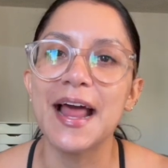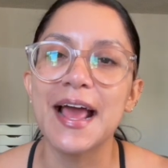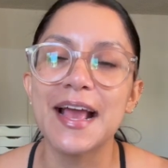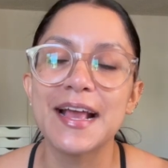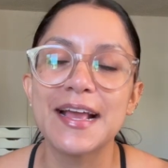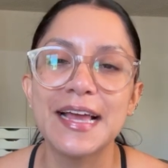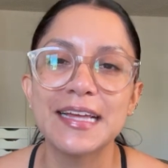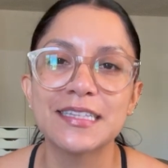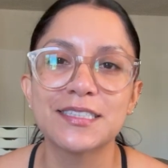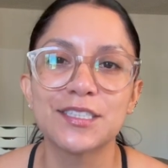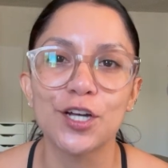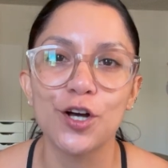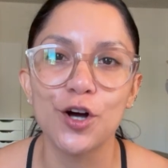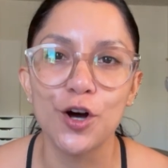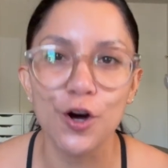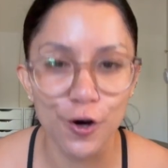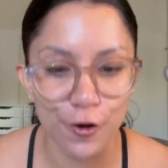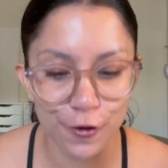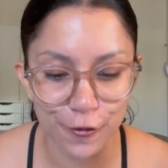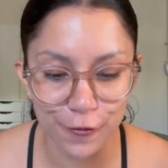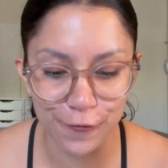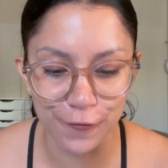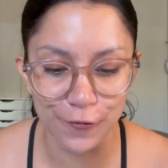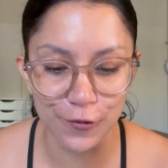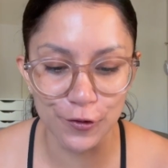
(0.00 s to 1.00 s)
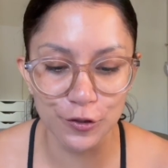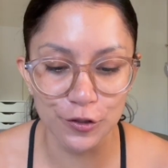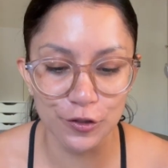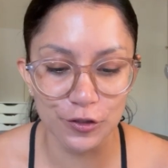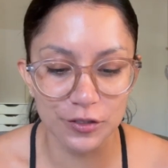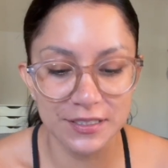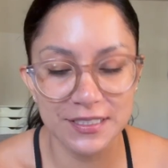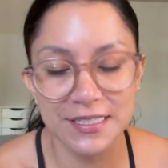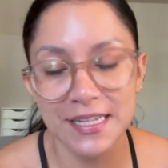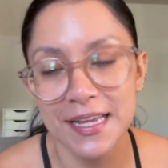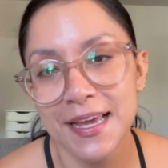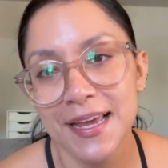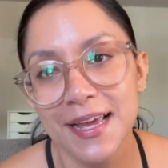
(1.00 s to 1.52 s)
I get to Whole
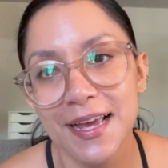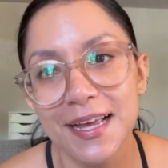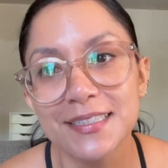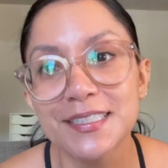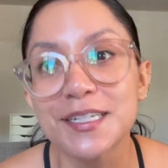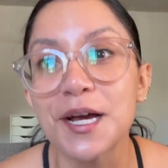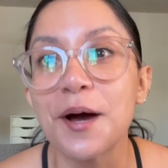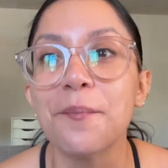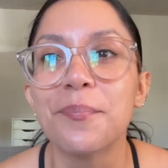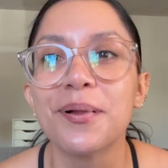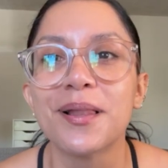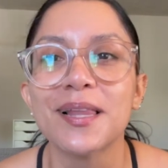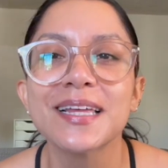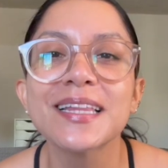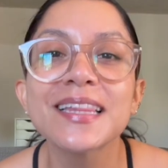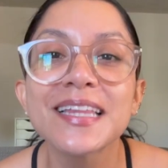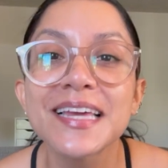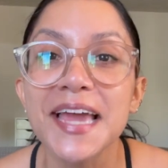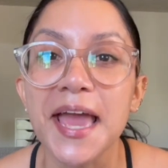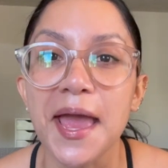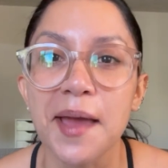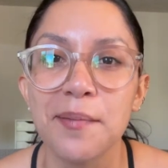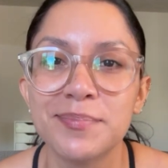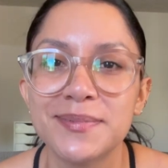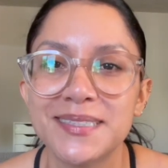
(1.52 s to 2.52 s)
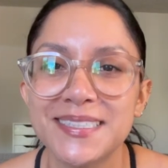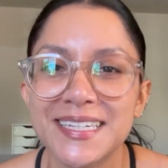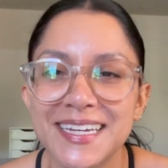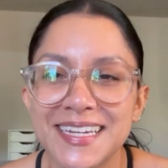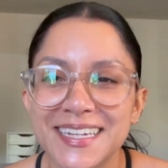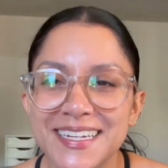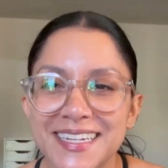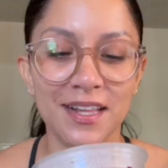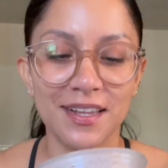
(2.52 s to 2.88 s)
Foods, it's completely empty.